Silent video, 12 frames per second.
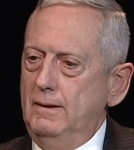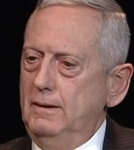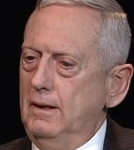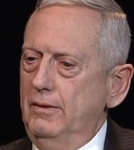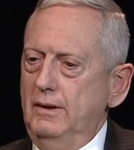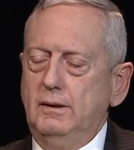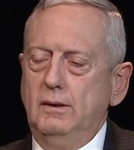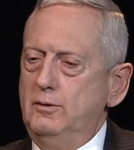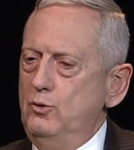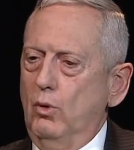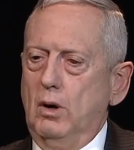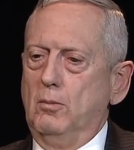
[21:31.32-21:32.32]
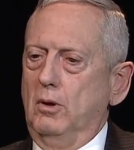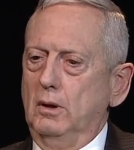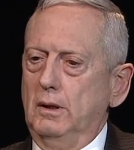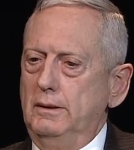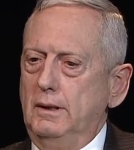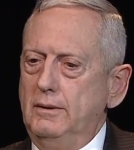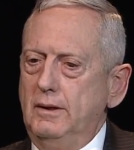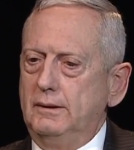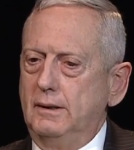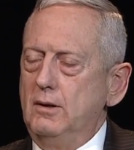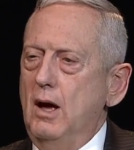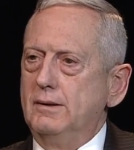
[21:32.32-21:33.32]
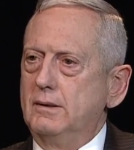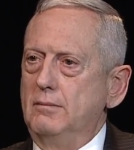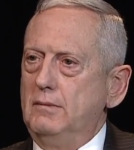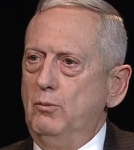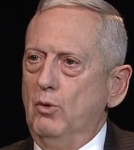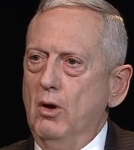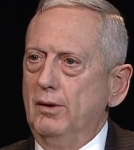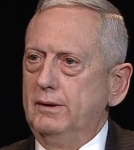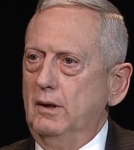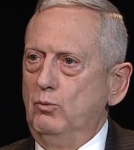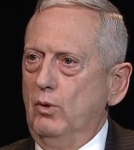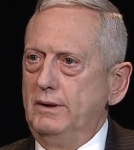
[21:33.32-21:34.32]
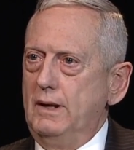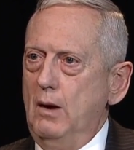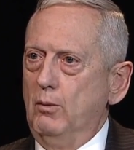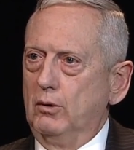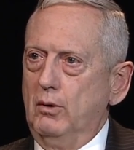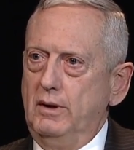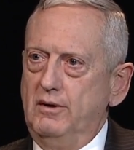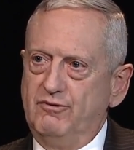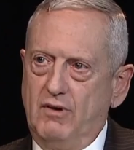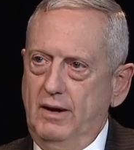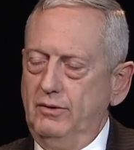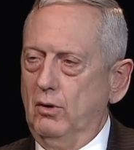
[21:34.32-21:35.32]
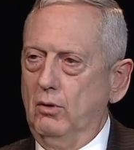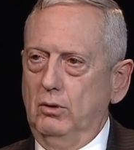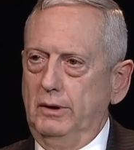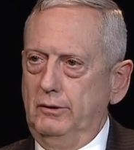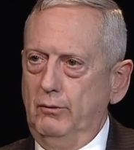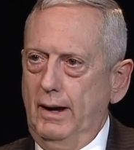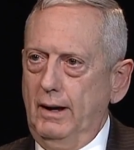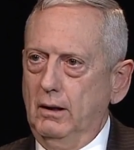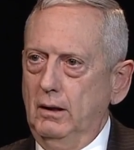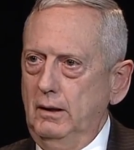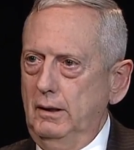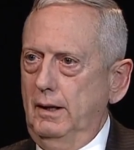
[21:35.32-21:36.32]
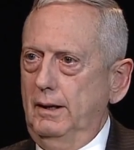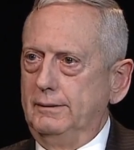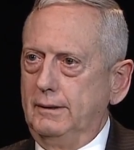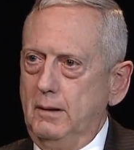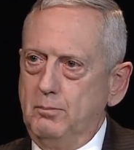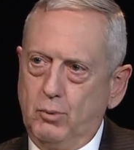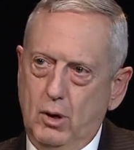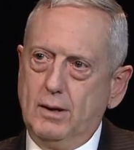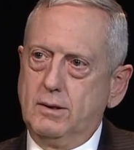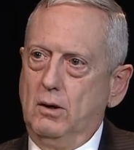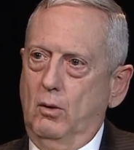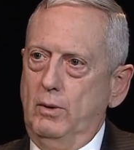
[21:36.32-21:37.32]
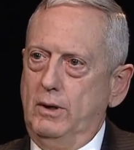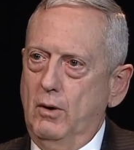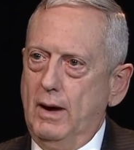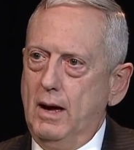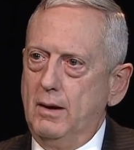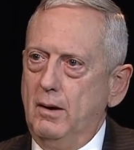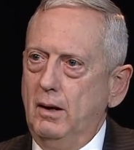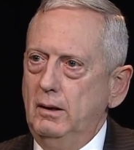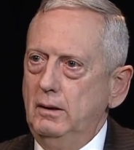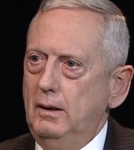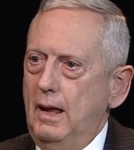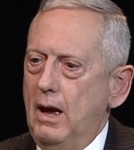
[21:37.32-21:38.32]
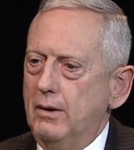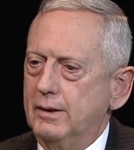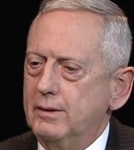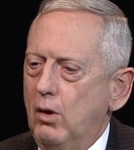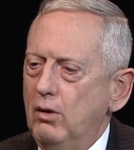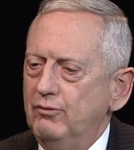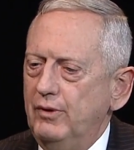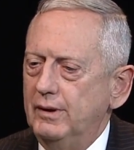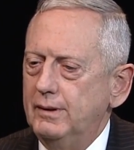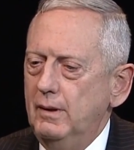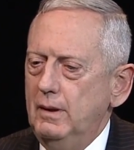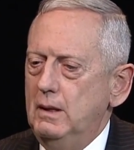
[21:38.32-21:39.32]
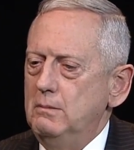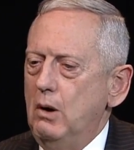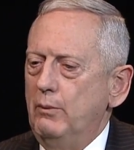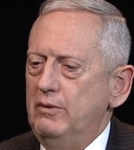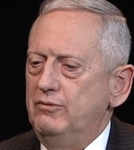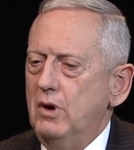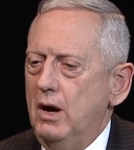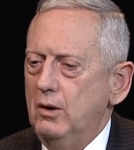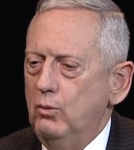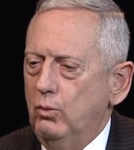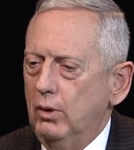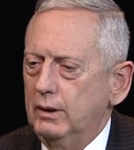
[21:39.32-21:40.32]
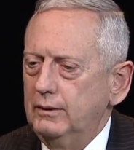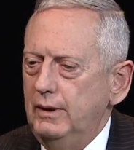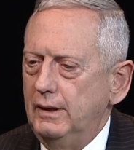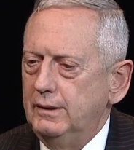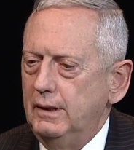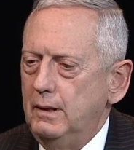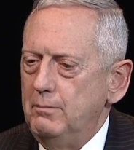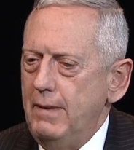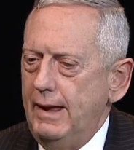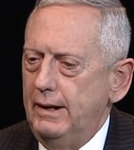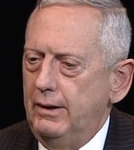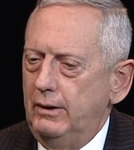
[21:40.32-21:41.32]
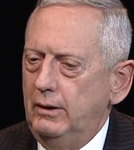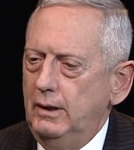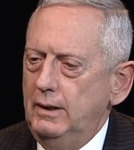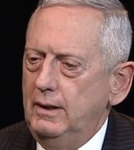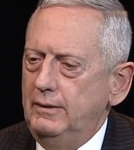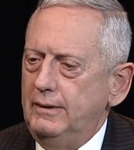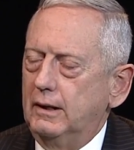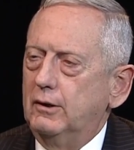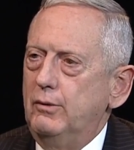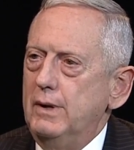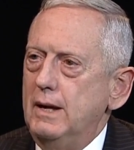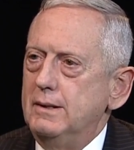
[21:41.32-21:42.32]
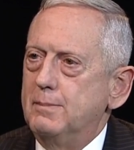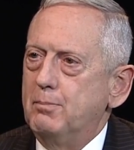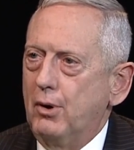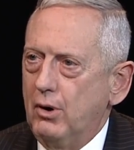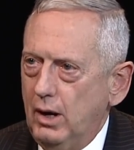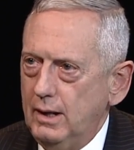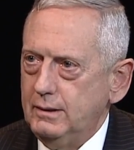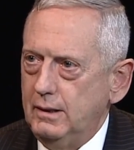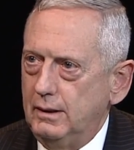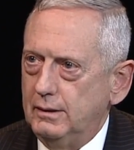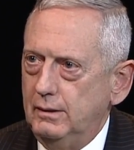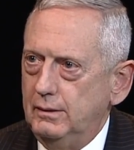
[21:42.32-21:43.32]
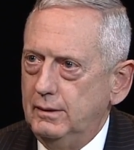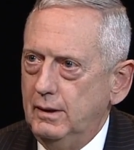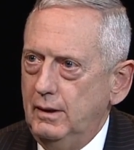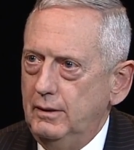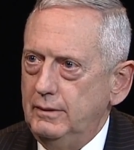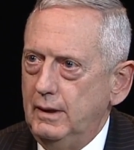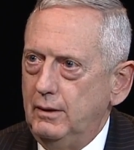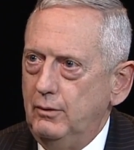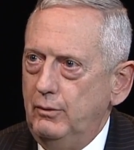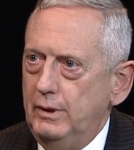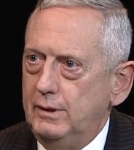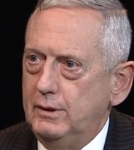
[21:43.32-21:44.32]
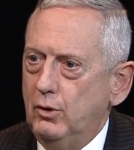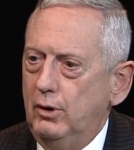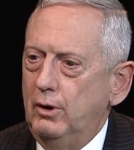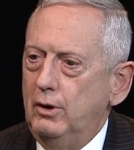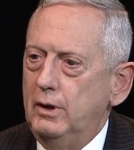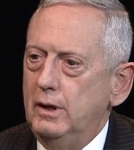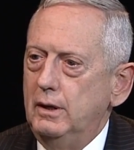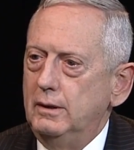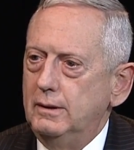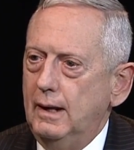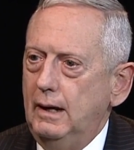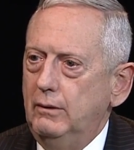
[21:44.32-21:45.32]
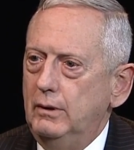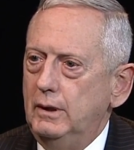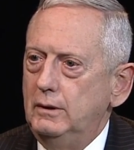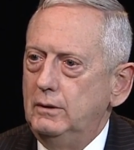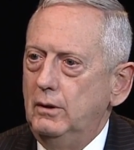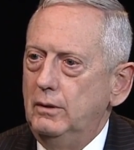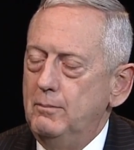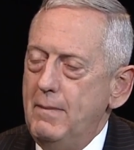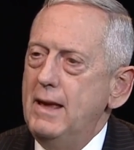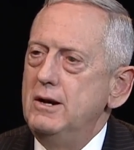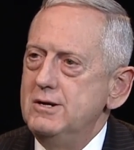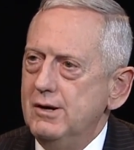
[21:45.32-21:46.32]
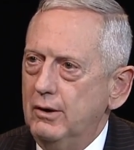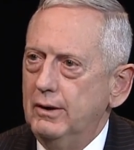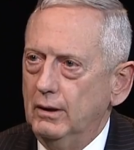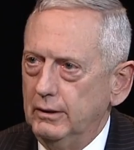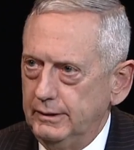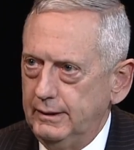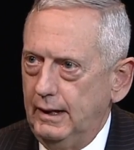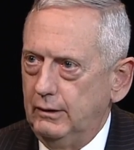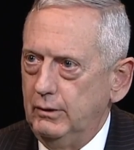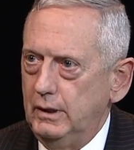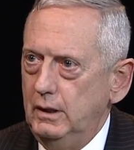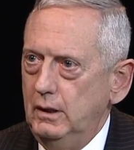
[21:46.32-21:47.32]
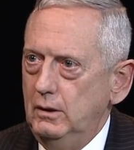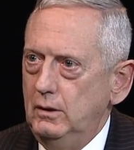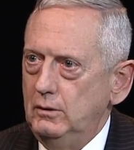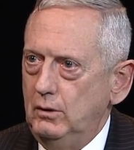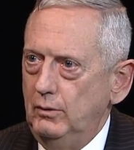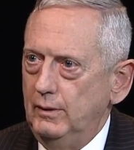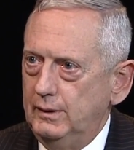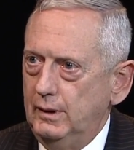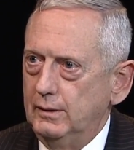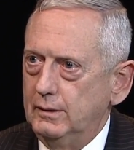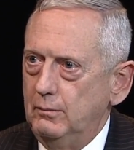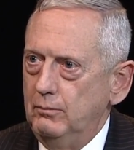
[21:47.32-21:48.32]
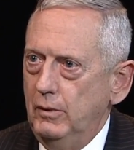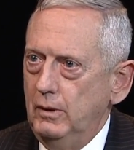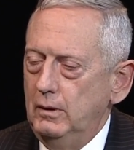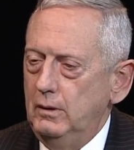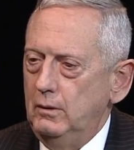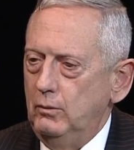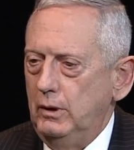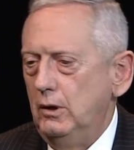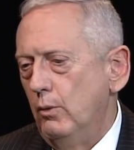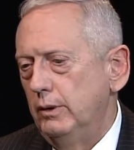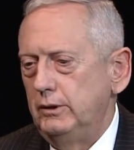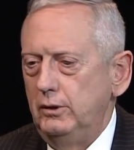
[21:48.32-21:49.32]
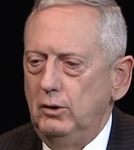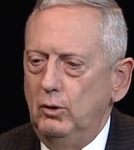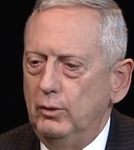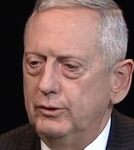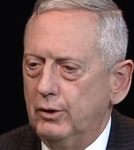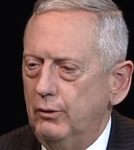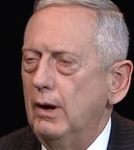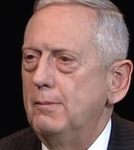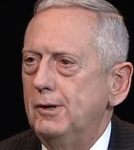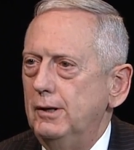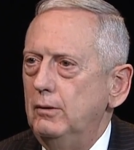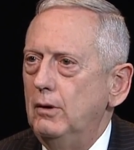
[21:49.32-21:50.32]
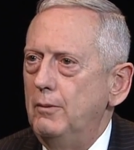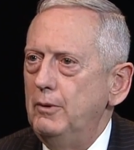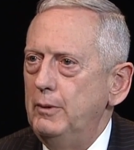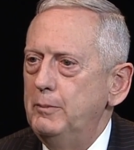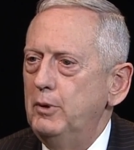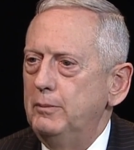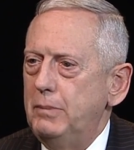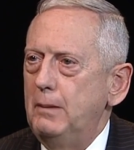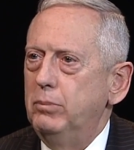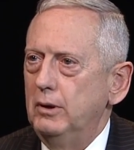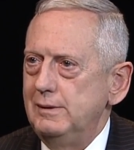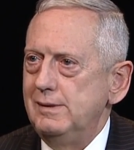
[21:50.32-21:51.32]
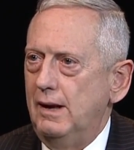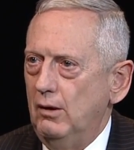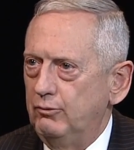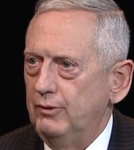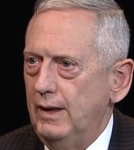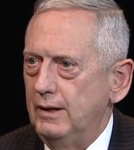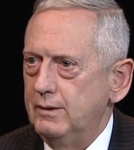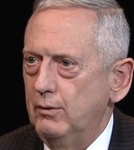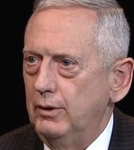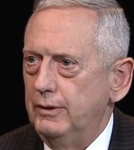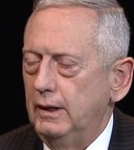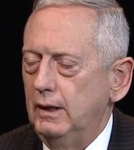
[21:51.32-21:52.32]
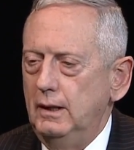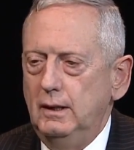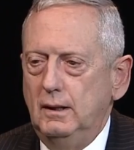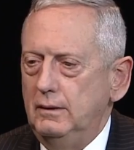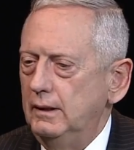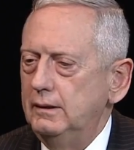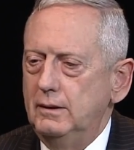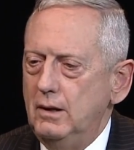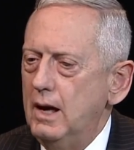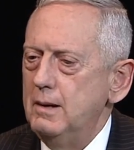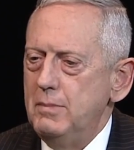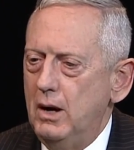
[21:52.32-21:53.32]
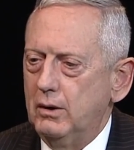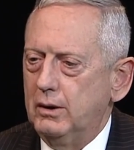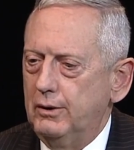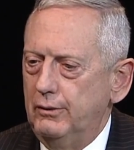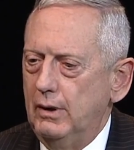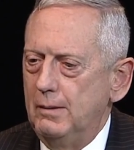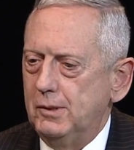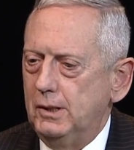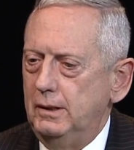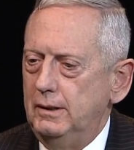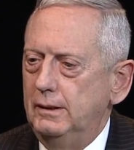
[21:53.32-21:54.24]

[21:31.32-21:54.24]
Now, this is normal. This is not something where all of a sudden one day we're going to find the Holy Grail and say, presto, we know how to solve this. But we've got to work this in a manner that creates processes that return integrity, to the managerial integrity, to the system. We know what to do with corruption. I mean, we put people in jail for that sort of thing. Right. This is not about corruption.